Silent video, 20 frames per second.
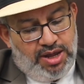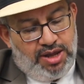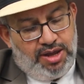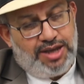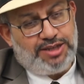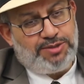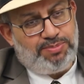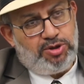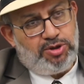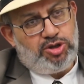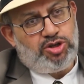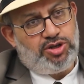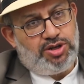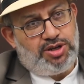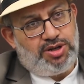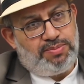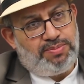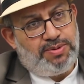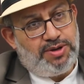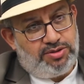a special
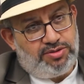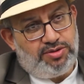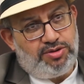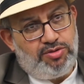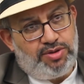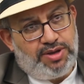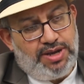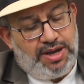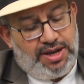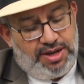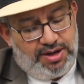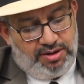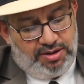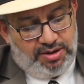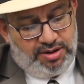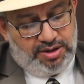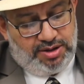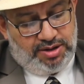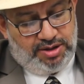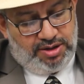person you can
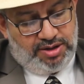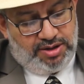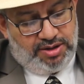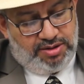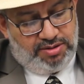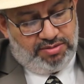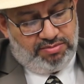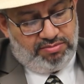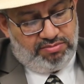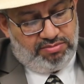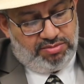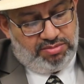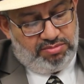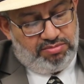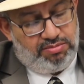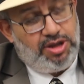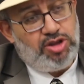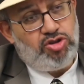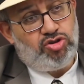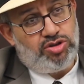
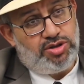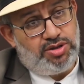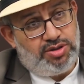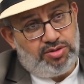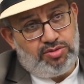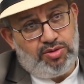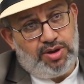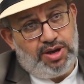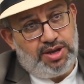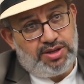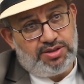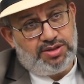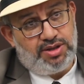mention to us?